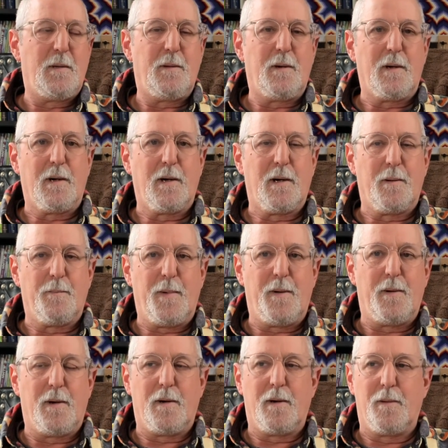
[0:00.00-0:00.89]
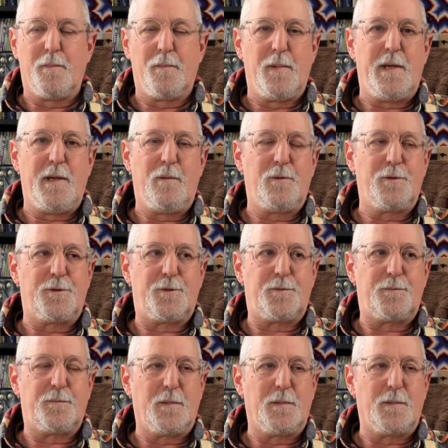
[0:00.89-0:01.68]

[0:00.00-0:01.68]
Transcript: He was